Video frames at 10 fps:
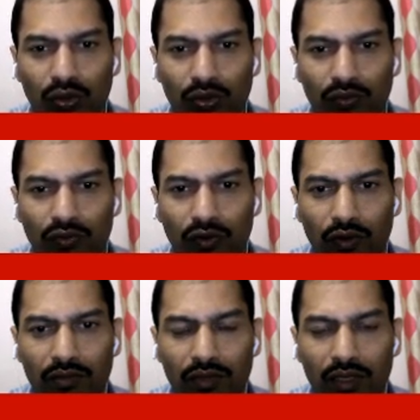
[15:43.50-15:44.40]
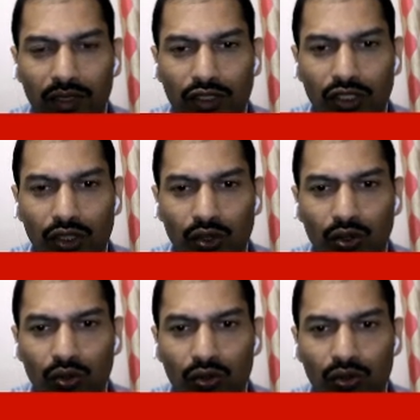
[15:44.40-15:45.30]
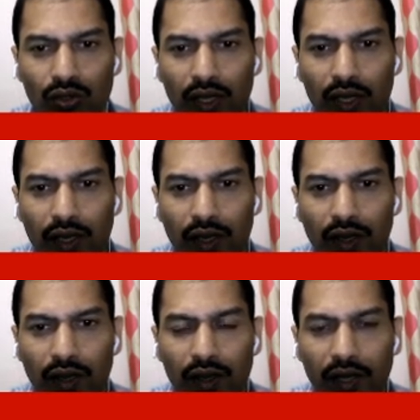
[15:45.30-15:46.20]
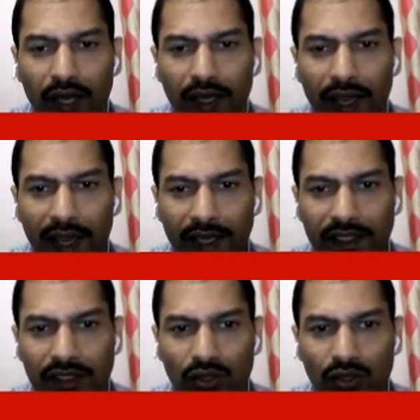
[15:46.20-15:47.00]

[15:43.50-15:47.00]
from 0 to like x,